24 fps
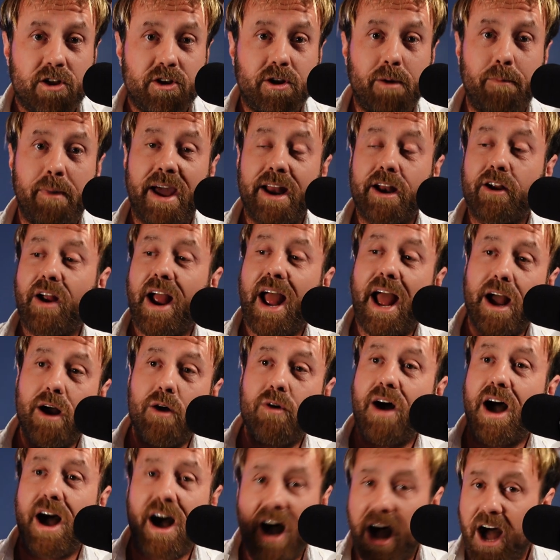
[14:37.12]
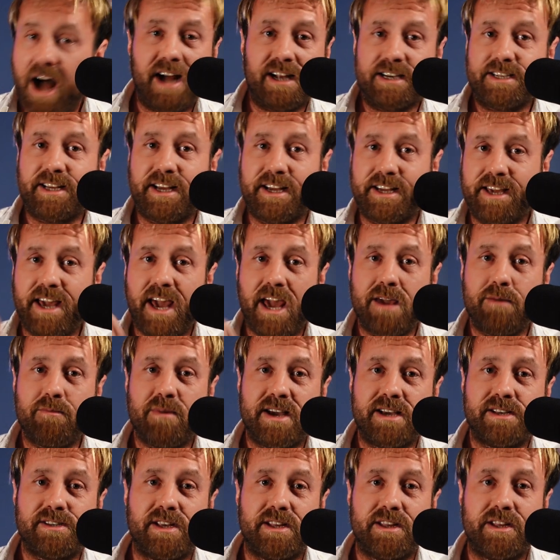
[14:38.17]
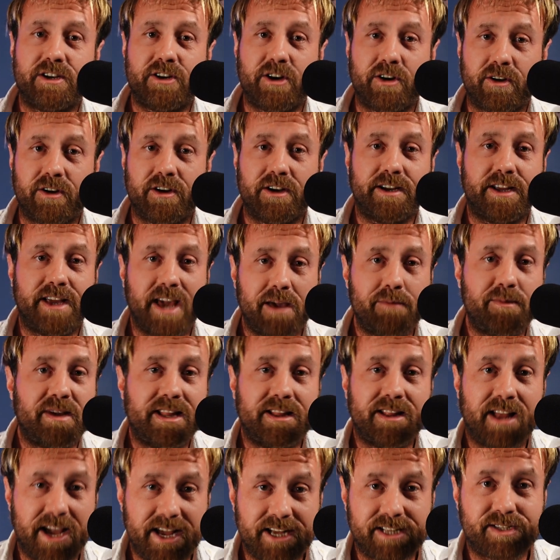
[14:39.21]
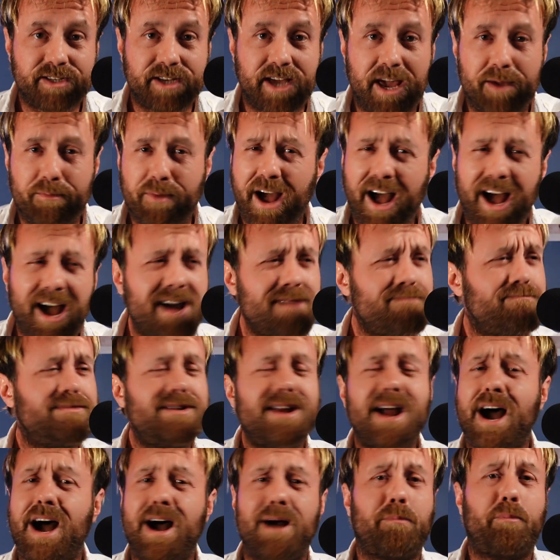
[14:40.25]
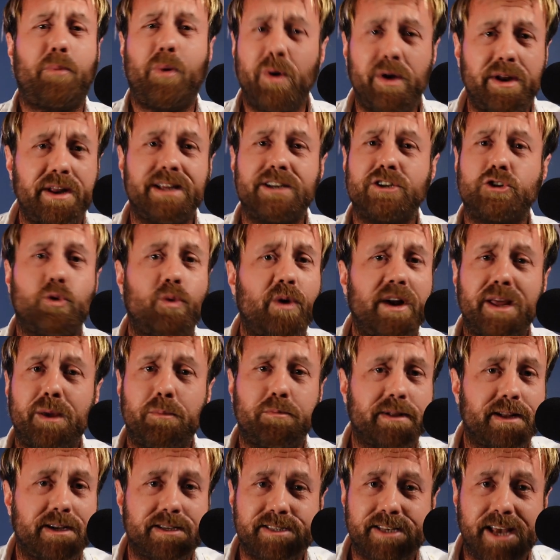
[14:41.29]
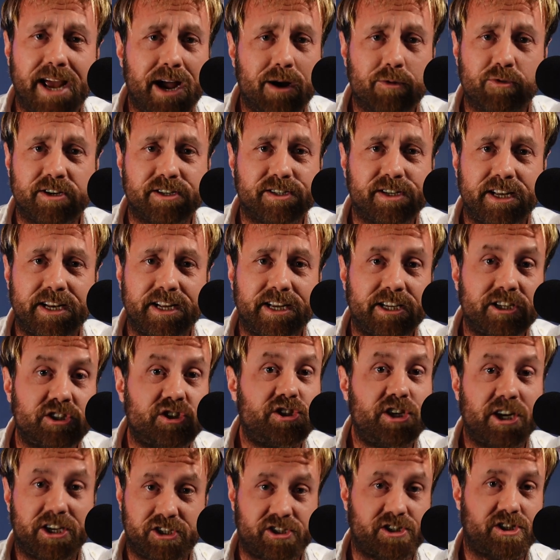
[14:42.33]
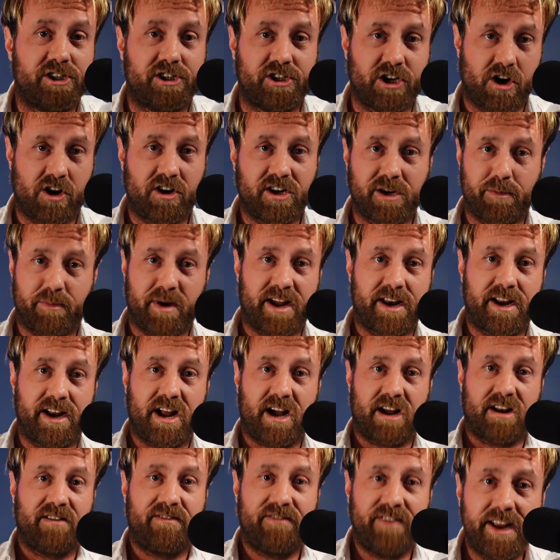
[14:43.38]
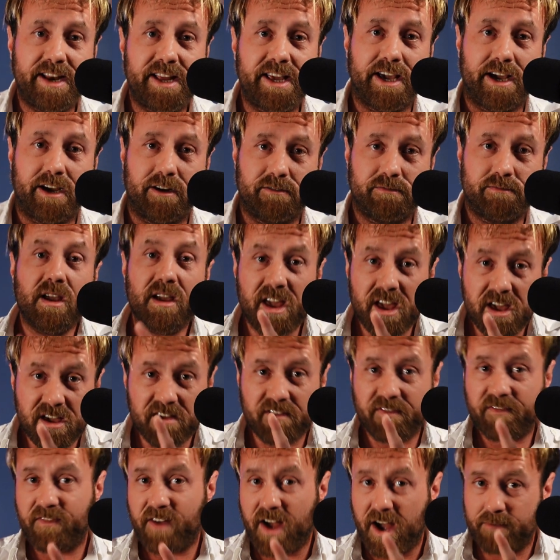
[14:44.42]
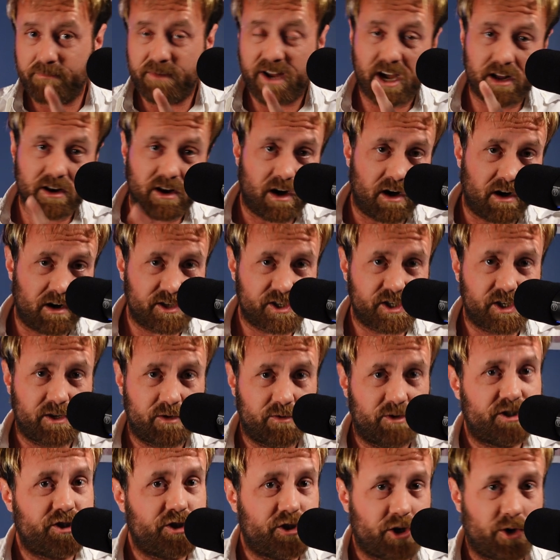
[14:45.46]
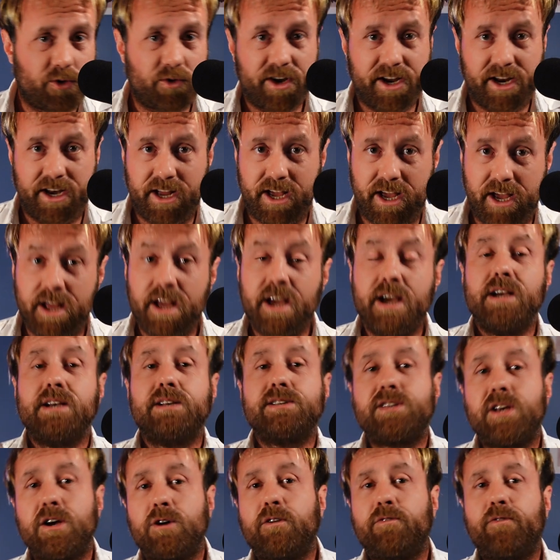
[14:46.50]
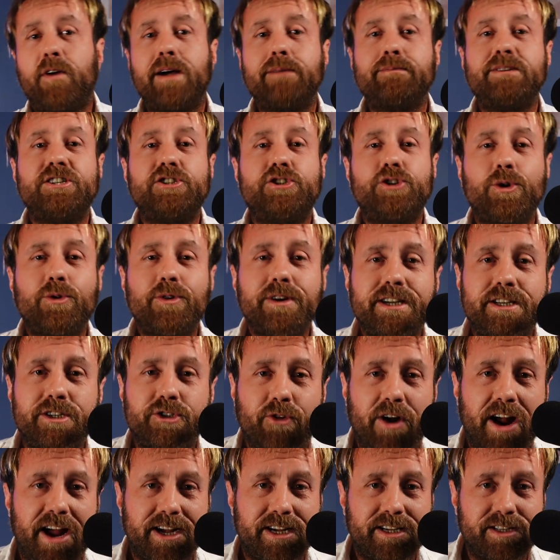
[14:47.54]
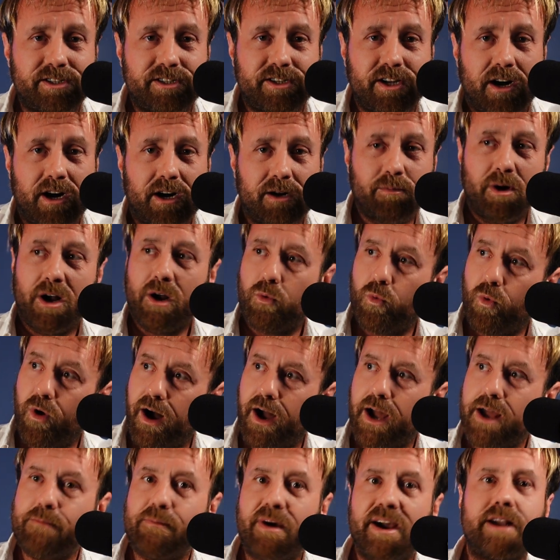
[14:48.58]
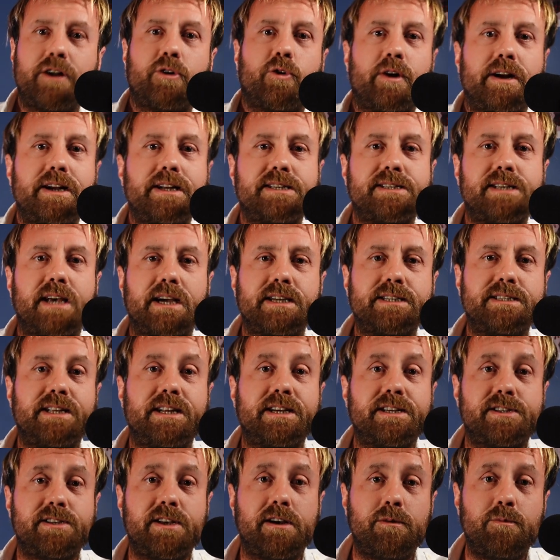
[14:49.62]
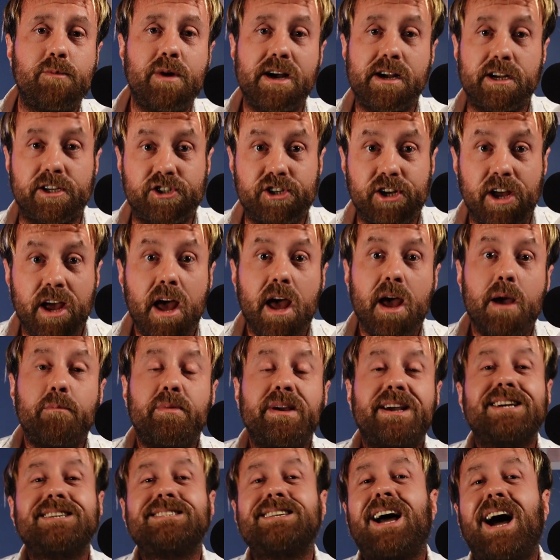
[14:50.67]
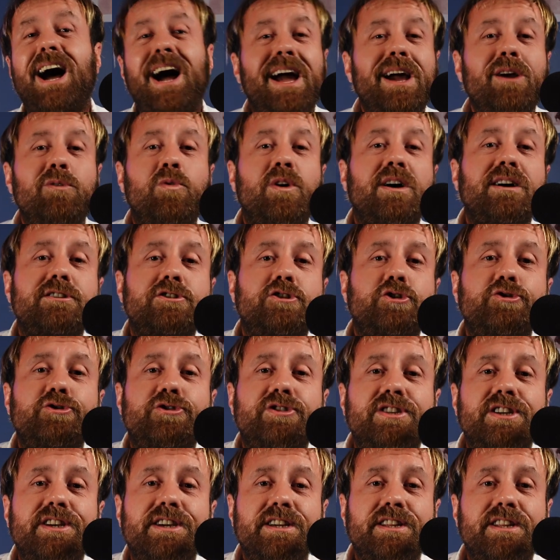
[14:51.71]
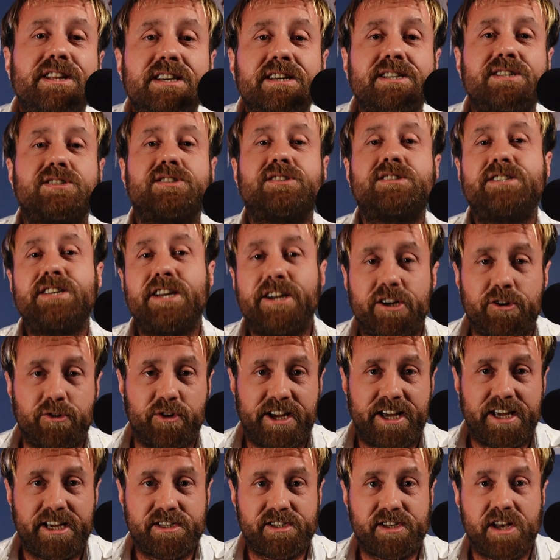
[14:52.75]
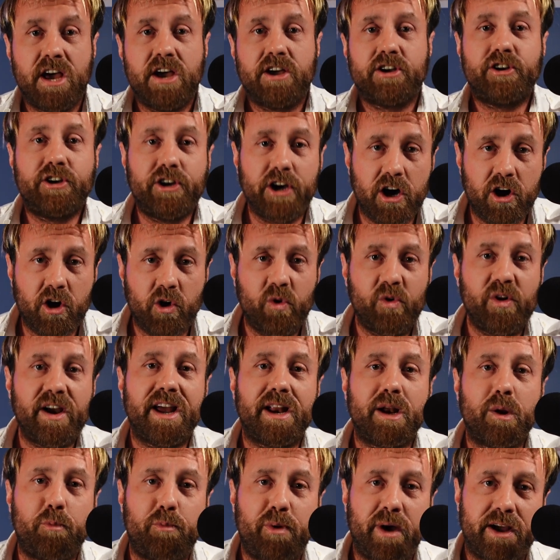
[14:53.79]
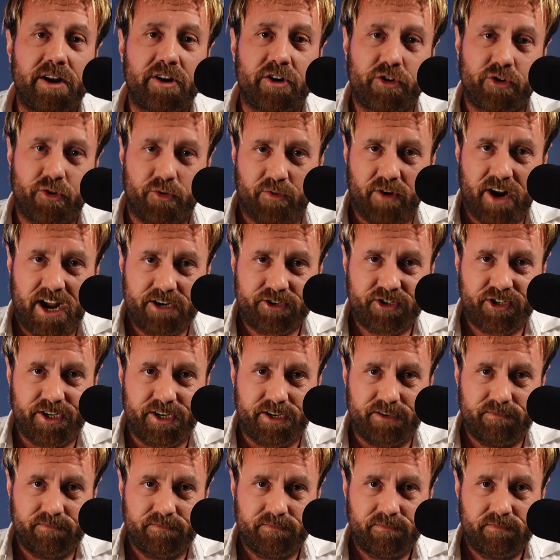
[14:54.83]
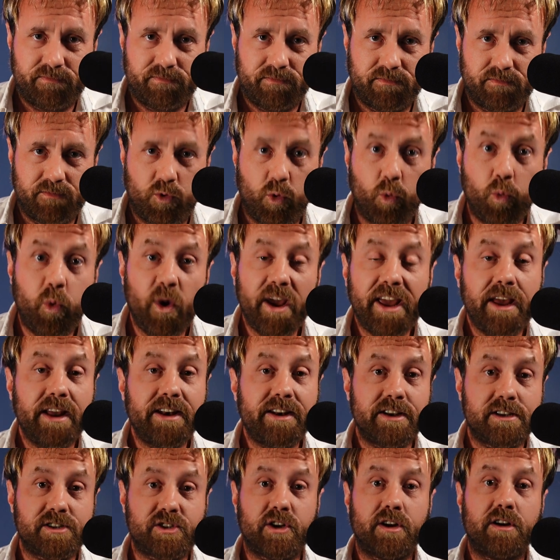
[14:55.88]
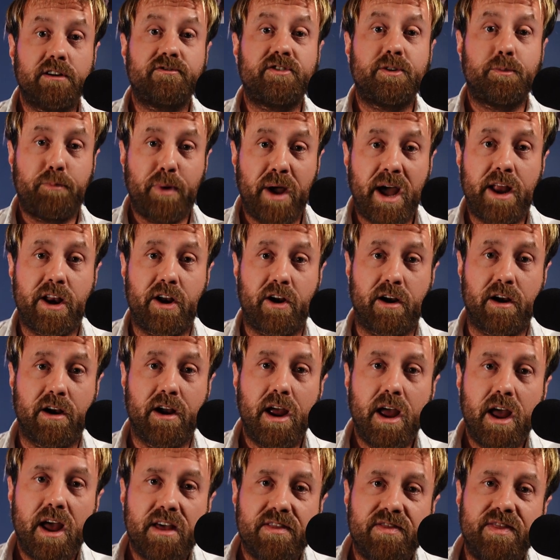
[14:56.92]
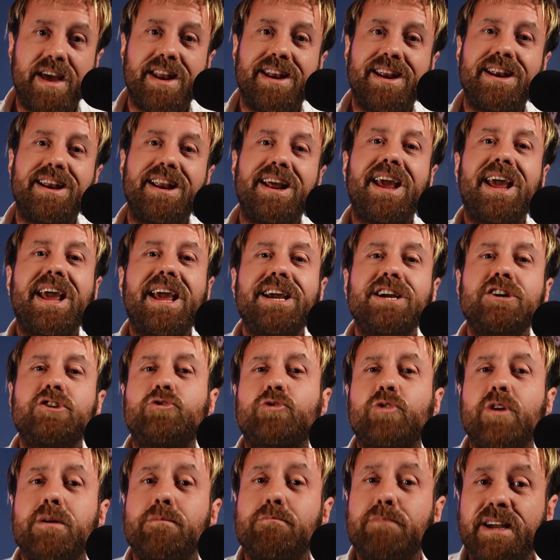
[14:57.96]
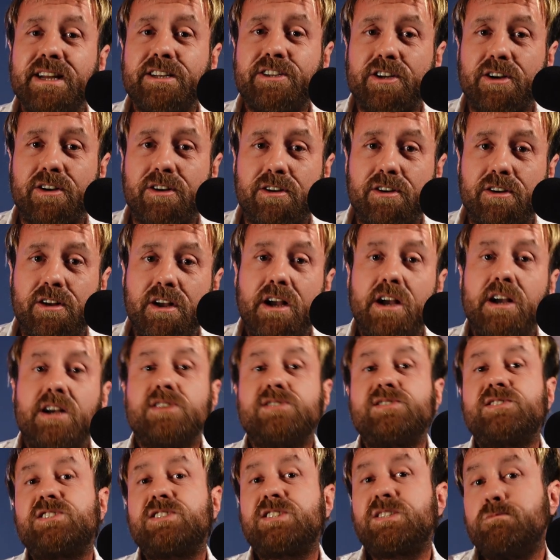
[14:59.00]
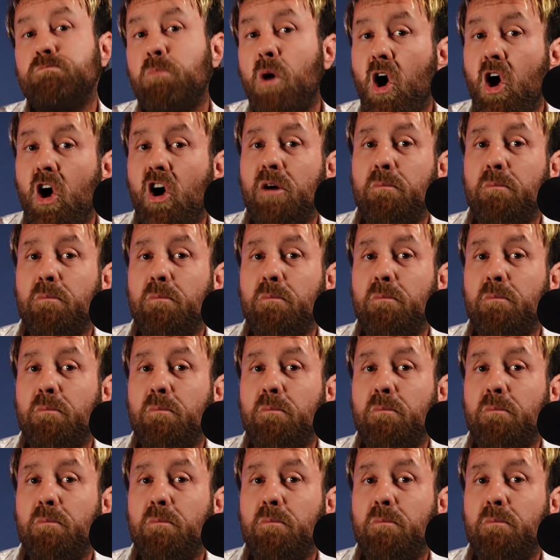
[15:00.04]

No matter how hot a game is in the current gaming landscape, I'm not putting 20 plus hours in it just to talk about it on a video, if I'm not also enjoying it. So if I'm enjoying Dragon's Dogma, why am I criticizing it so much? Because I want to see this series go in a better direction. We deserved better than an incremental, small